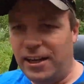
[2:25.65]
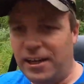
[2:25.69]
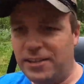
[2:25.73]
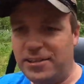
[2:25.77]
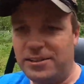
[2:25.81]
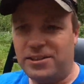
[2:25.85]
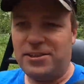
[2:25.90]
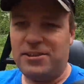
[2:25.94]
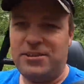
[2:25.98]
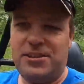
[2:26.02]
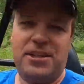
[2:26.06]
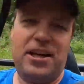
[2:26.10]

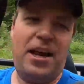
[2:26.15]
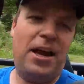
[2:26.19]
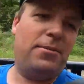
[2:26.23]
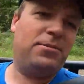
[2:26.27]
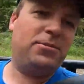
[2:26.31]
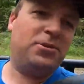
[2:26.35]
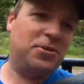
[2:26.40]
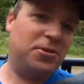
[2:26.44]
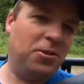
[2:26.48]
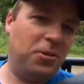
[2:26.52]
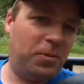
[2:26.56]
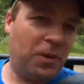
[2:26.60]
It's just an
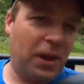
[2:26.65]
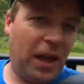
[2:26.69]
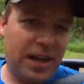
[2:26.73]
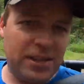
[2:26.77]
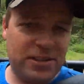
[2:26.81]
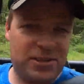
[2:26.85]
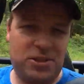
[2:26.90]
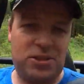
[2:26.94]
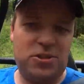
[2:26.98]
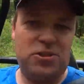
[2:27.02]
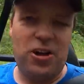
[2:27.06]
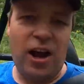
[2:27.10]
absolute
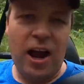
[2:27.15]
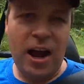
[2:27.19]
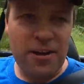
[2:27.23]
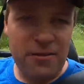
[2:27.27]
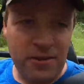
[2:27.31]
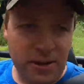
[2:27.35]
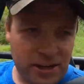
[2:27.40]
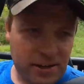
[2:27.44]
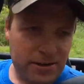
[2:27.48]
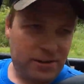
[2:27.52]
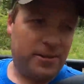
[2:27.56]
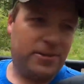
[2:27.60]
blast to
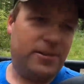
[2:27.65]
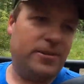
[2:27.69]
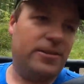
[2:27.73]
drive it.